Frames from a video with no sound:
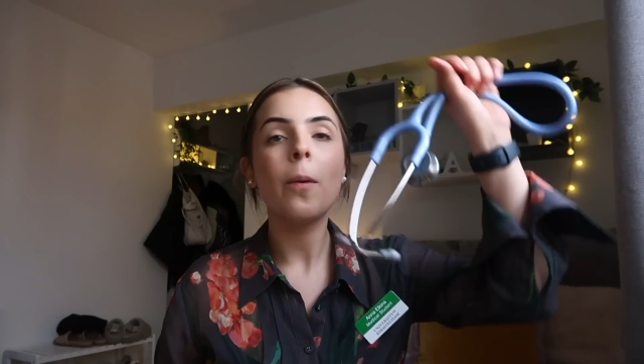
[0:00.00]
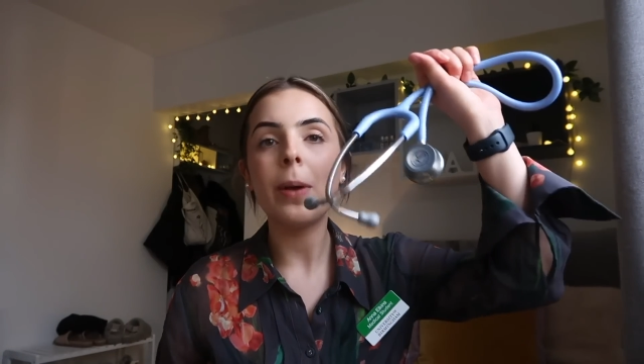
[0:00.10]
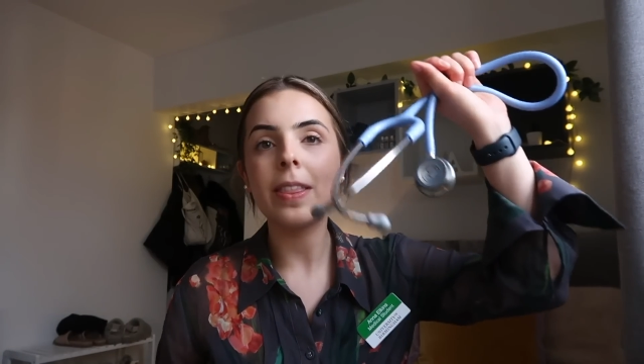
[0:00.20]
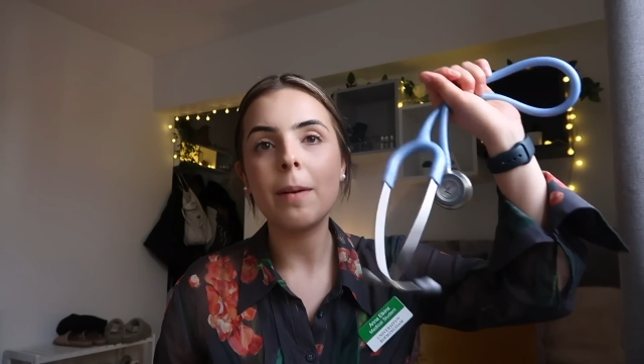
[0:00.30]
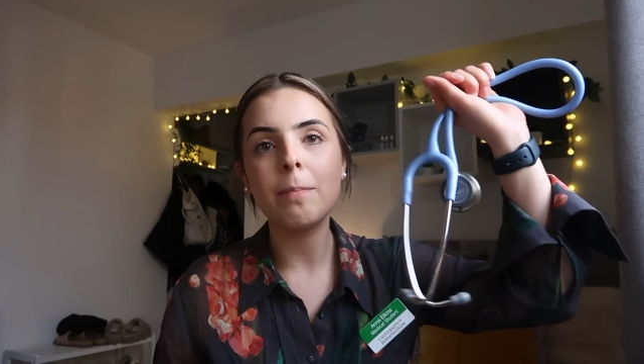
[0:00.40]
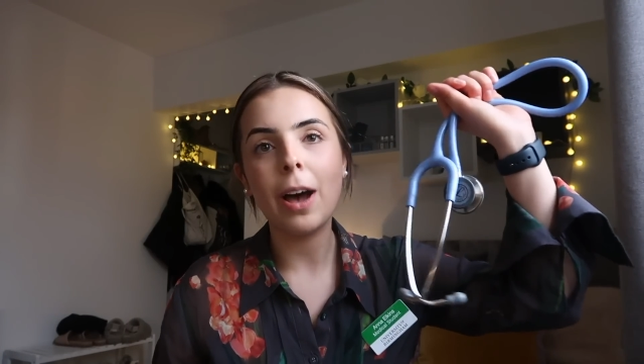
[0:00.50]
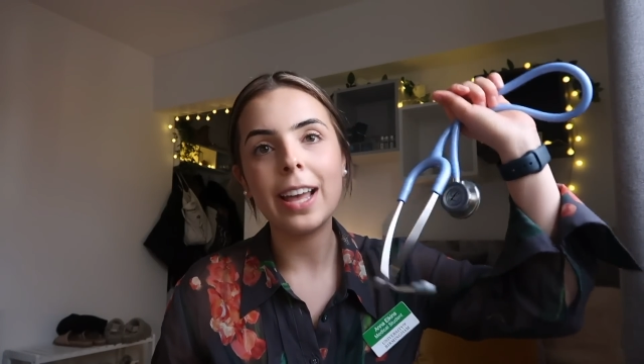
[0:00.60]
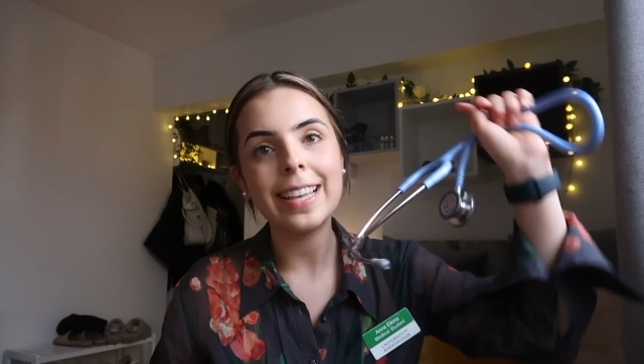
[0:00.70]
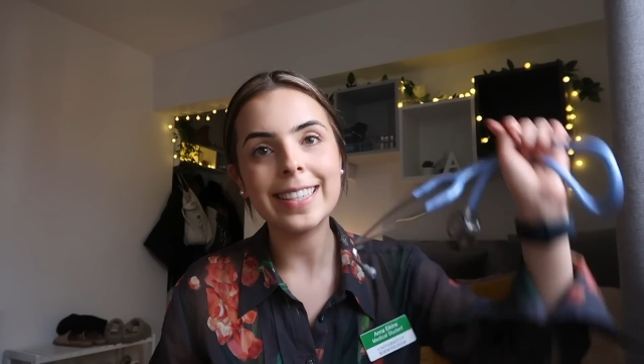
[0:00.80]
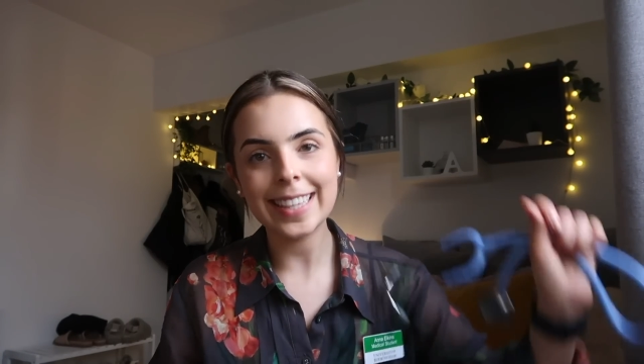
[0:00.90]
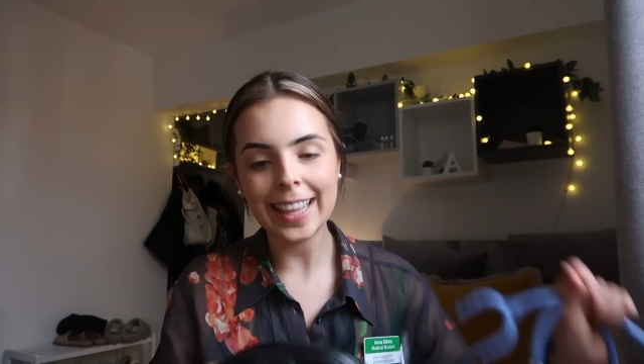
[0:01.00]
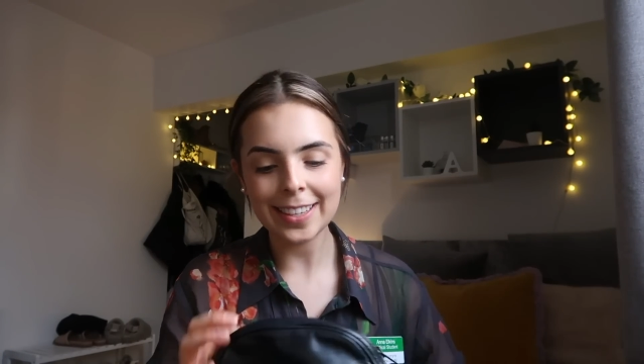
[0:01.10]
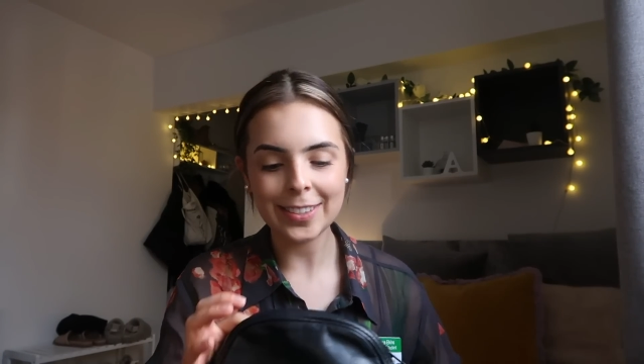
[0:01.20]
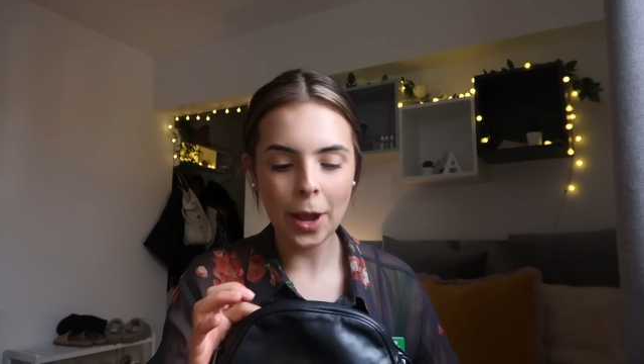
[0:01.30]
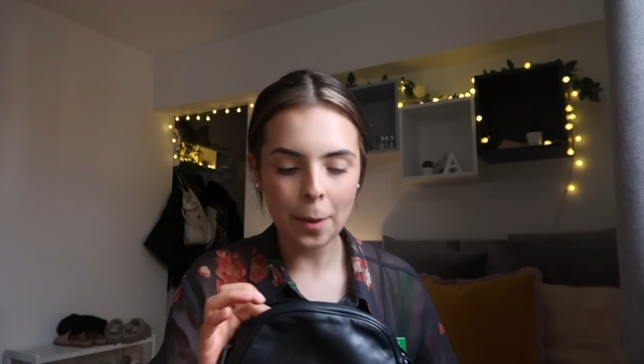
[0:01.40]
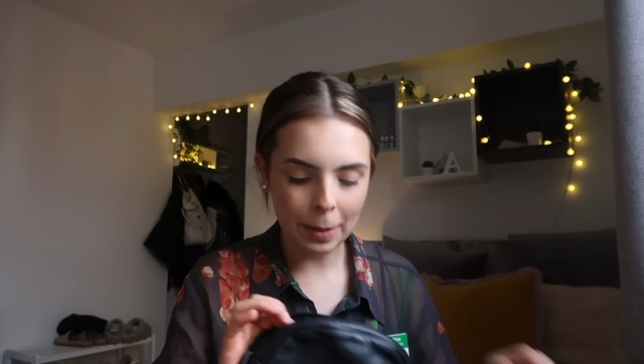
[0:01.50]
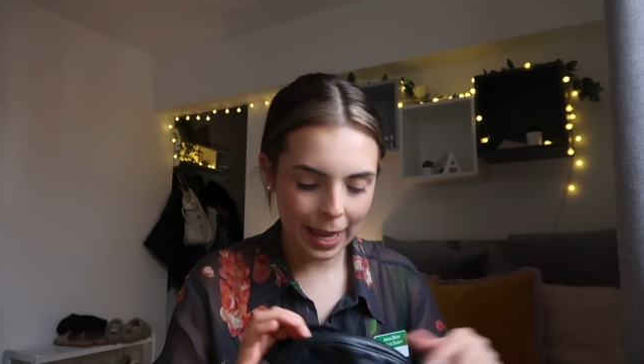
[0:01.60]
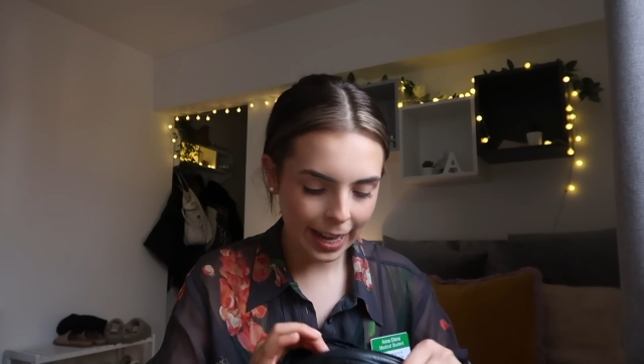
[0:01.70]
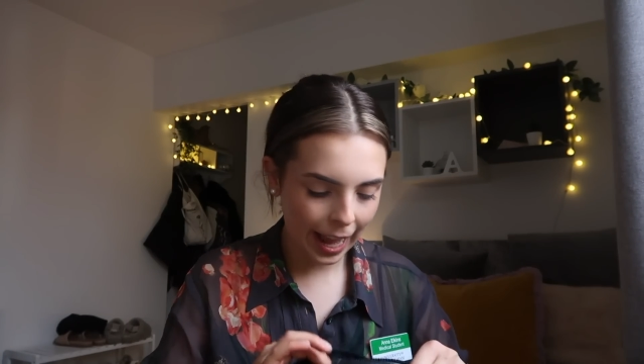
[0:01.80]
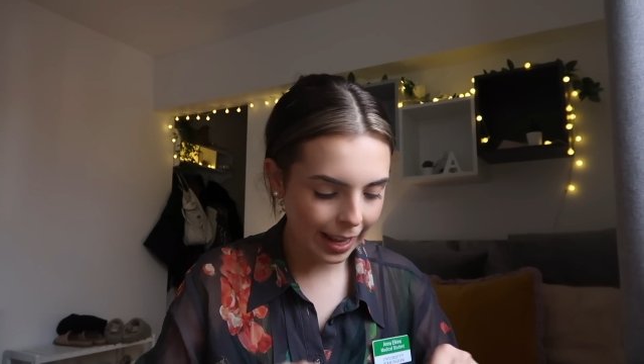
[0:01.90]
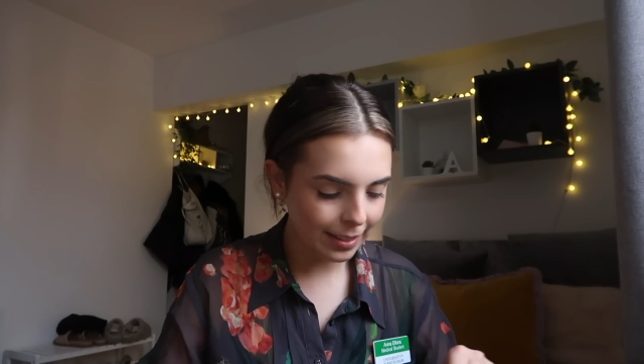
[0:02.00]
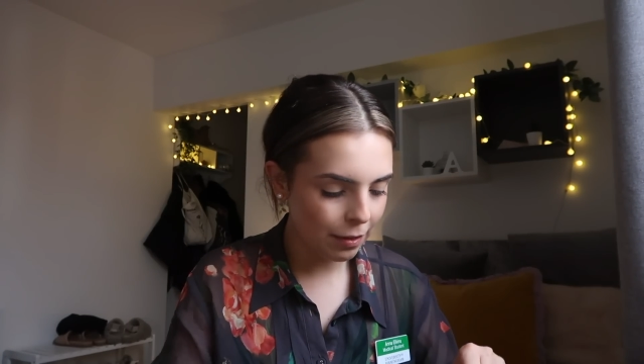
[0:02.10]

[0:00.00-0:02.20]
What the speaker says: with my stethoscope in and